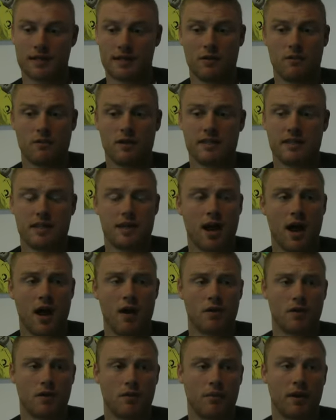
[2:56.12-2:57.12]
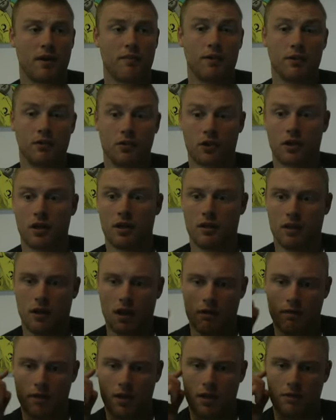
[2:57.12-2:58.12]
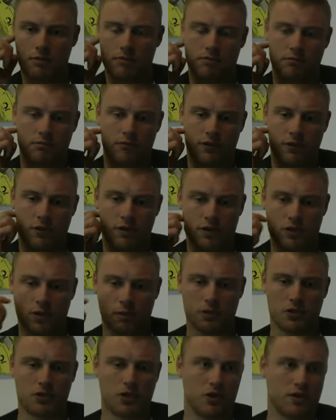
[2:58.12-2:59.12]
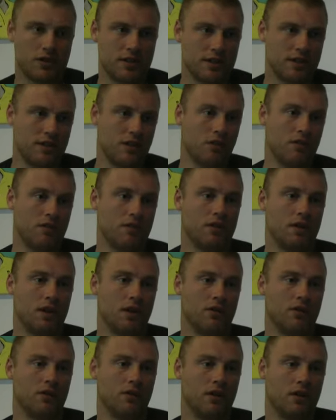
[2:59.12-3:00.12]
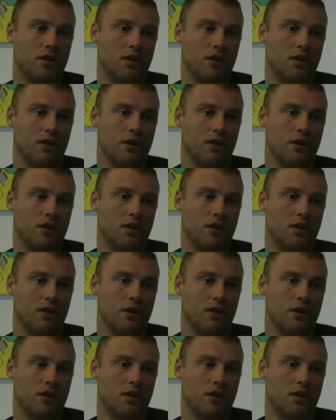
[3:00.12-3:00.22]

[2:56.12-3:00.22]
I still miss it now. But I've been lucky that I've had various opportunities to do other things.